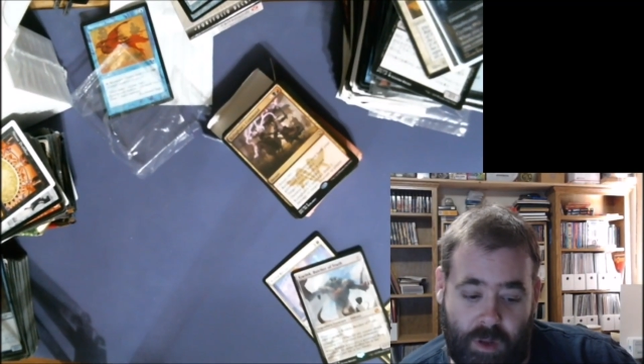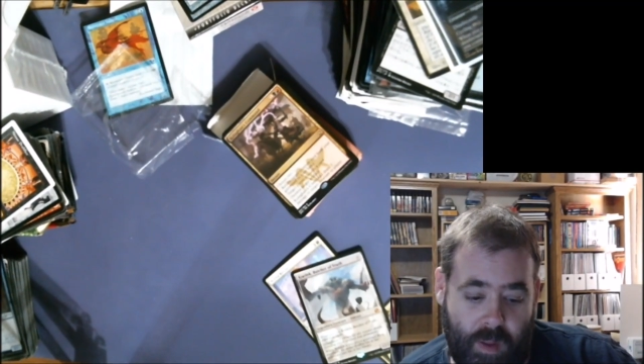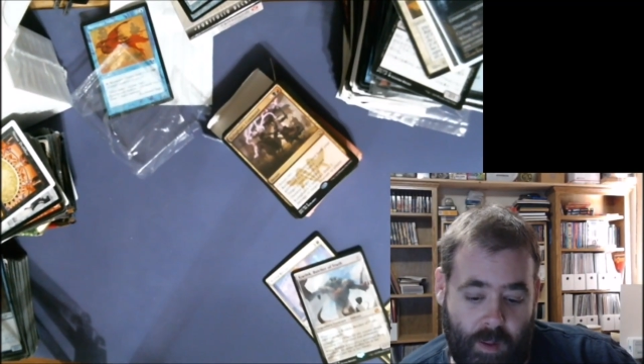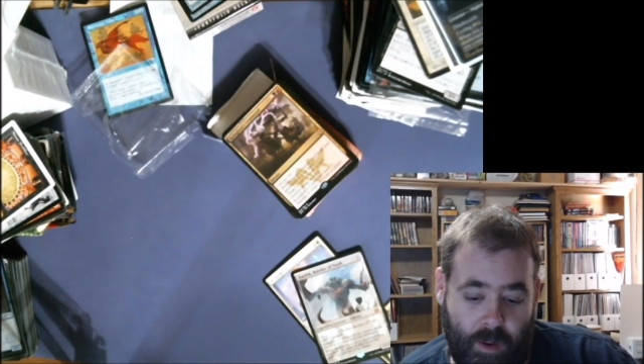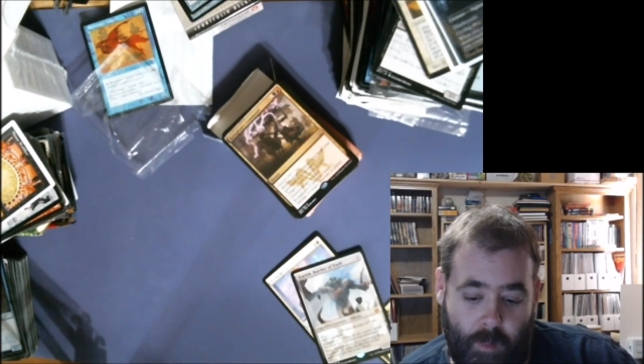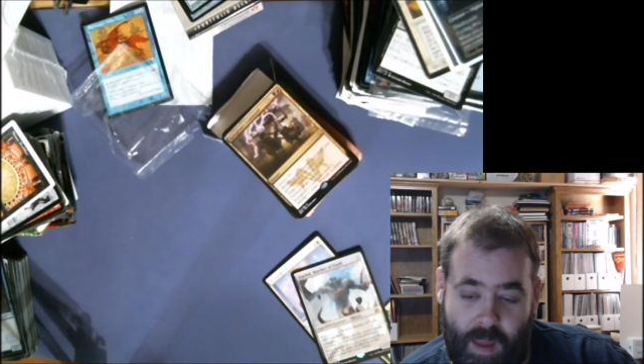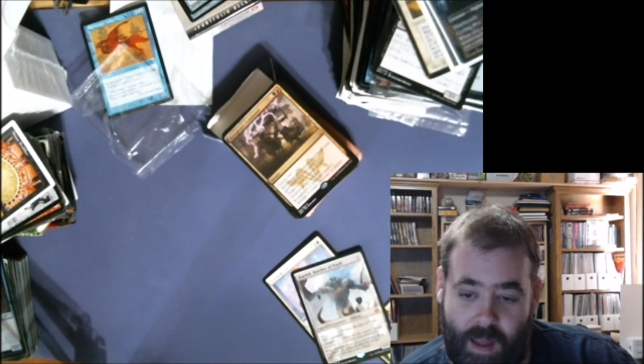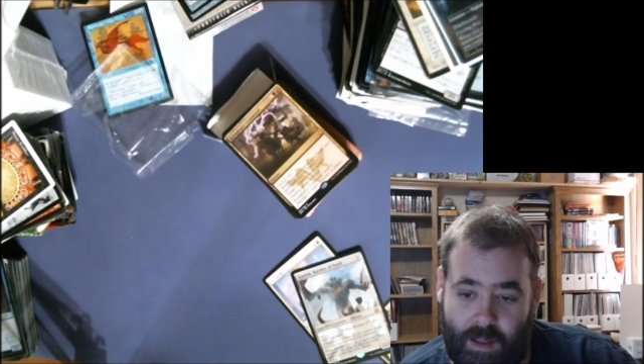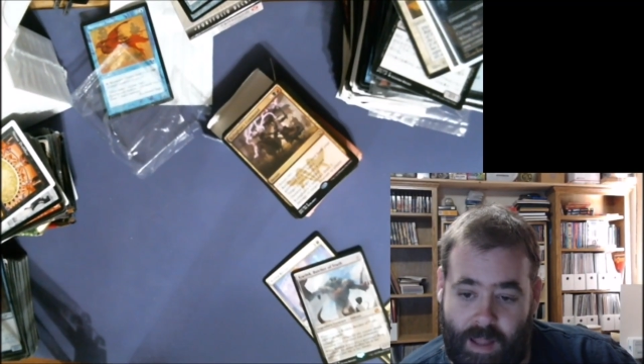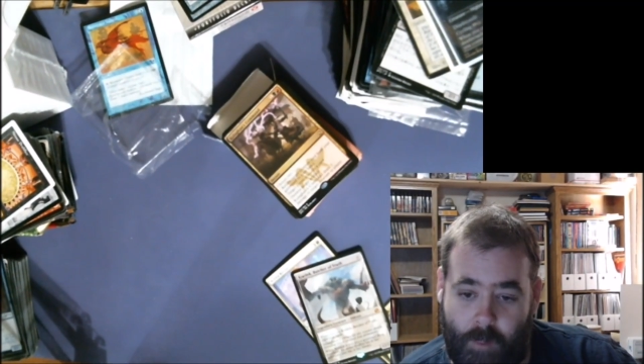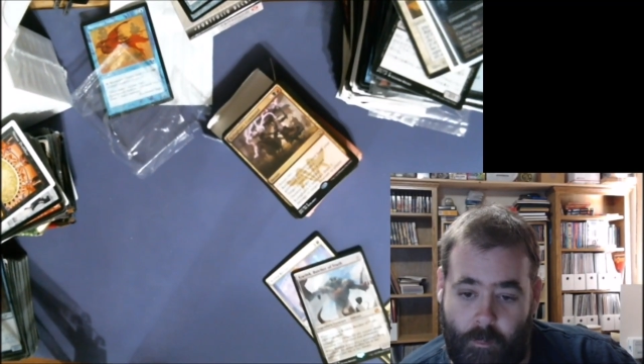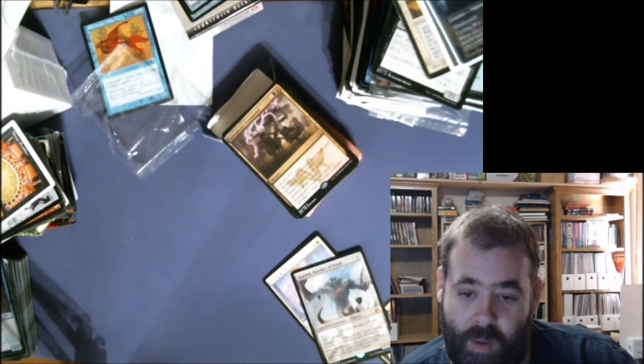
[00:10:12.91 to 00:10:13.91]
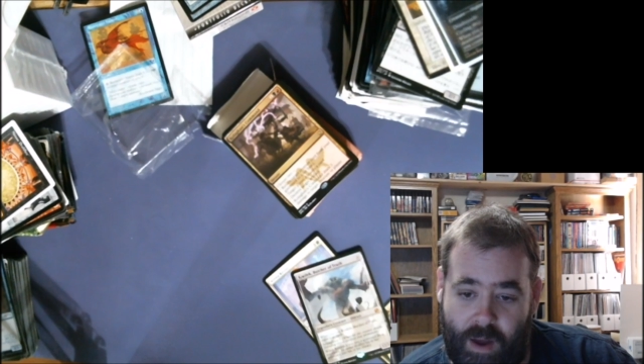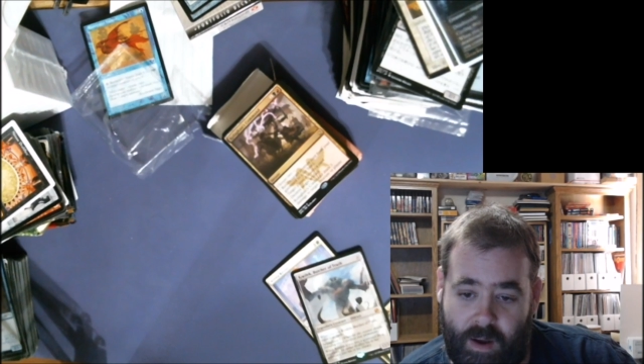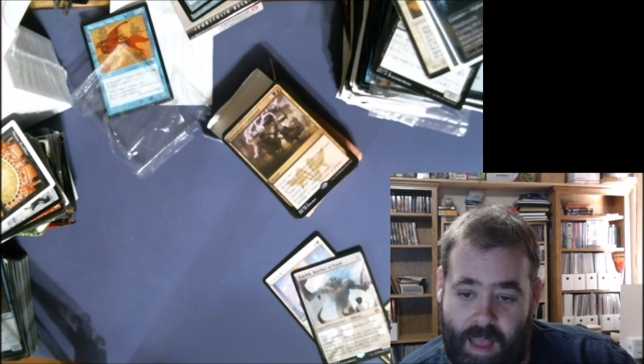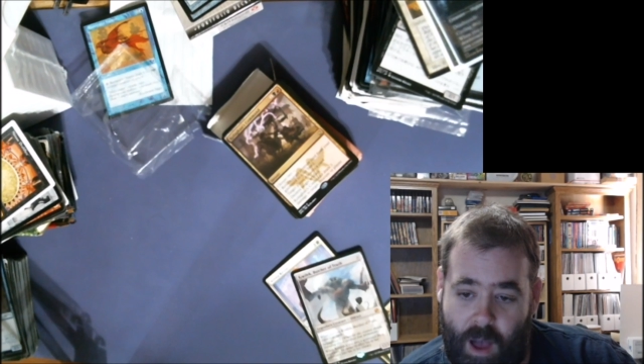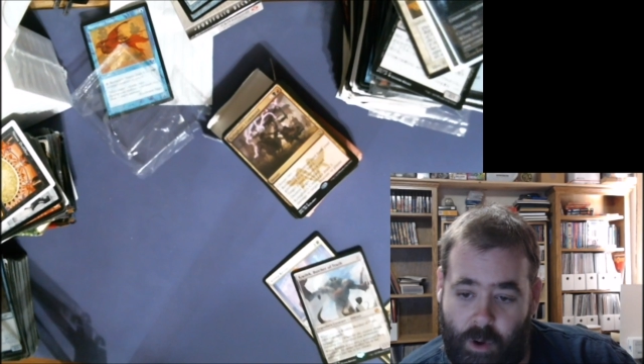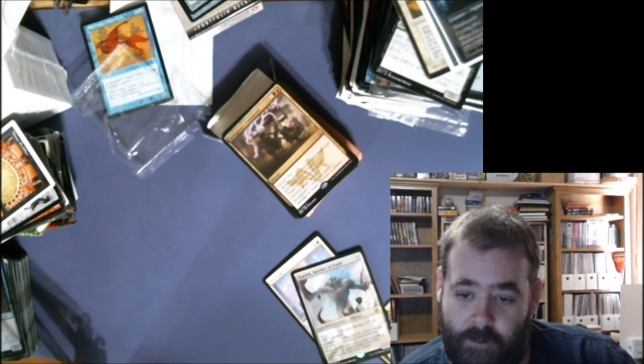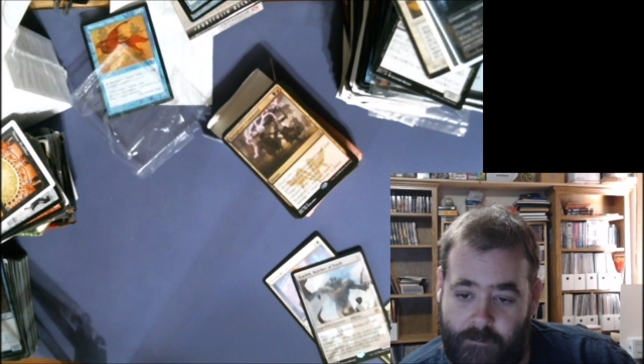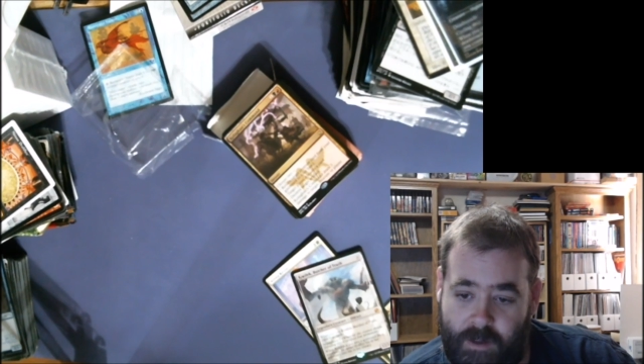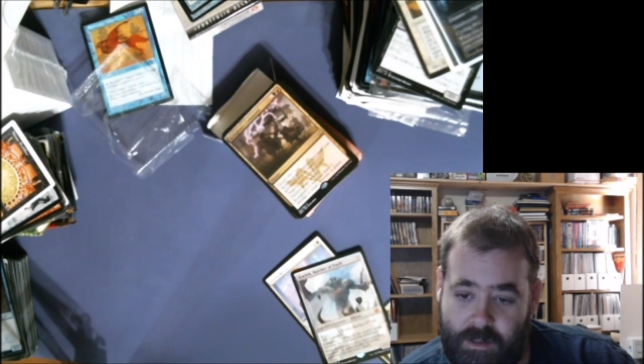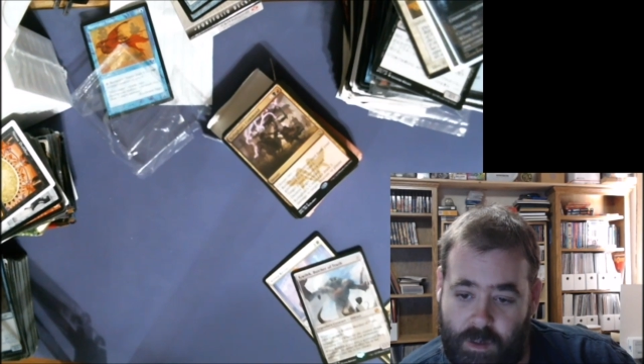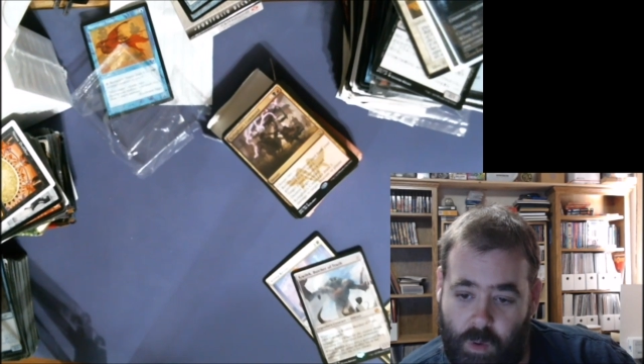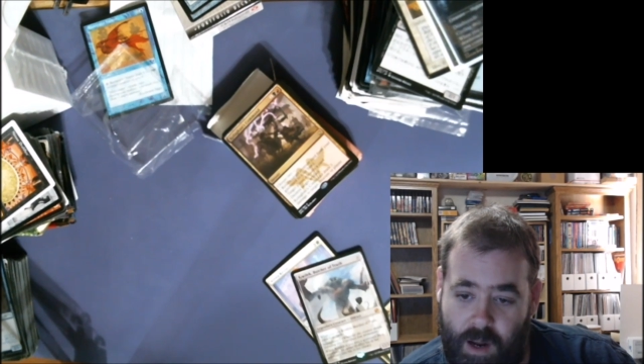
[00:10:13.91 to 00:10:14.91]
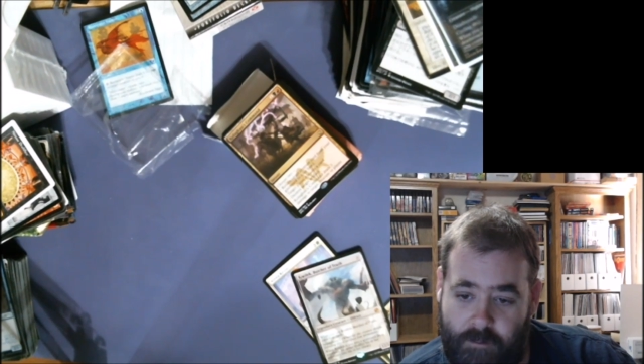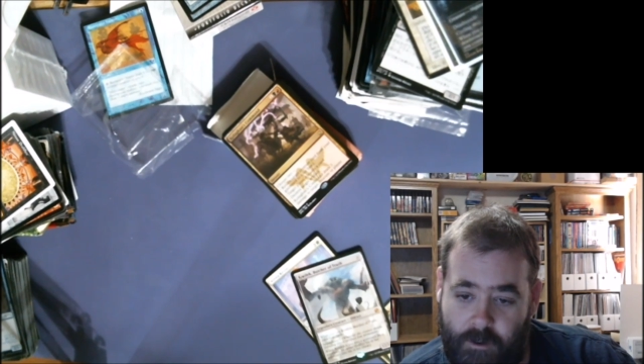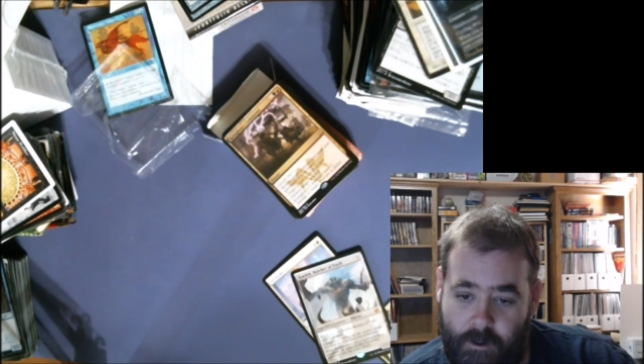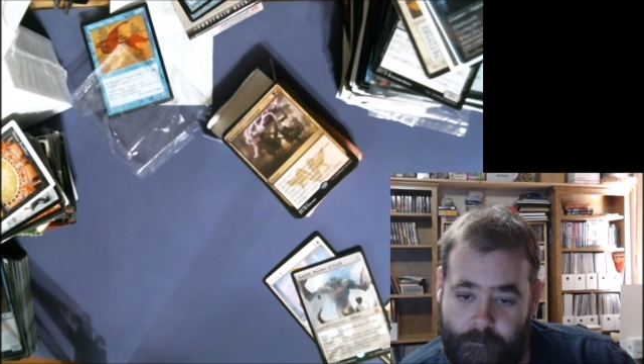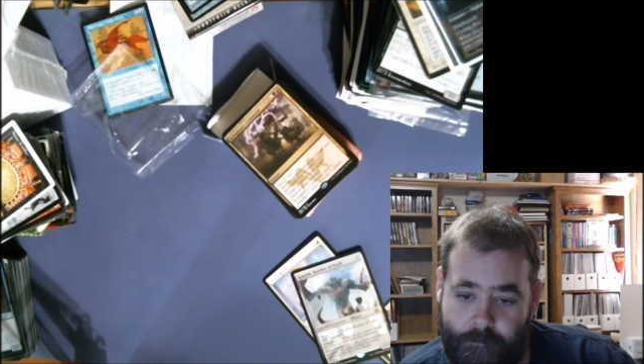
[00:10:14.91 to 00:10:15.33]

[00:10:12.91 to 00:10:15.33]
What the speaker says: to be able to make like better counterfeits or whatever.